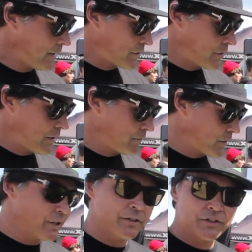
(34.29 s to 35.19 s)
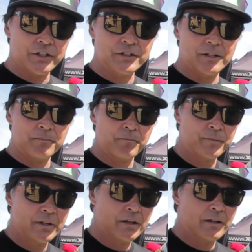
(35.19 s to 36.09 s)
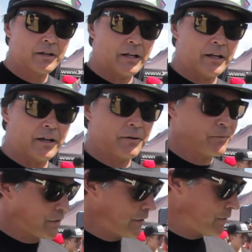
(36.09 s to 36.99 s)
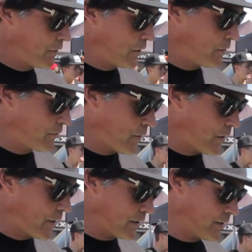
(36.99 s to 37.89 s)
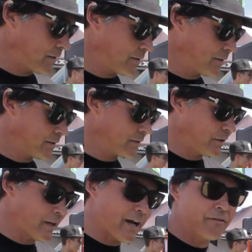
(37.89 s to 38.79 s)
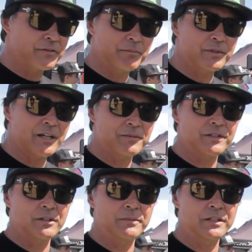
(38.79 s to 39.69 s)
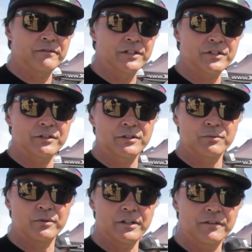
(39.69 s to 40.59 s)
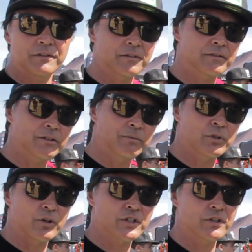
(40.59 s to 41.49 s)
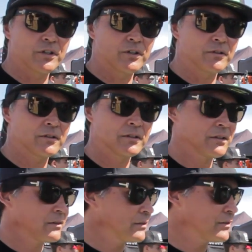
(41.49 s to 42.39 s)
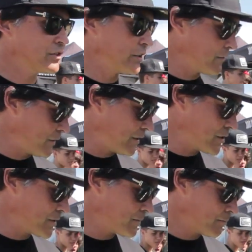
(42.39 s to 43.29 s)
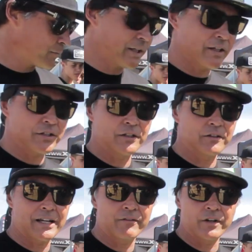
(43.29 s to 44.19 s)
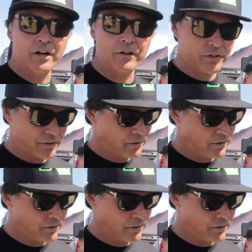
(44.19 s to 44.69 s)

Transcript: It's an inverted system, and with an inverted fork, you have sometimes a little bit of issues with some torsional stiffness because you don't have an arch.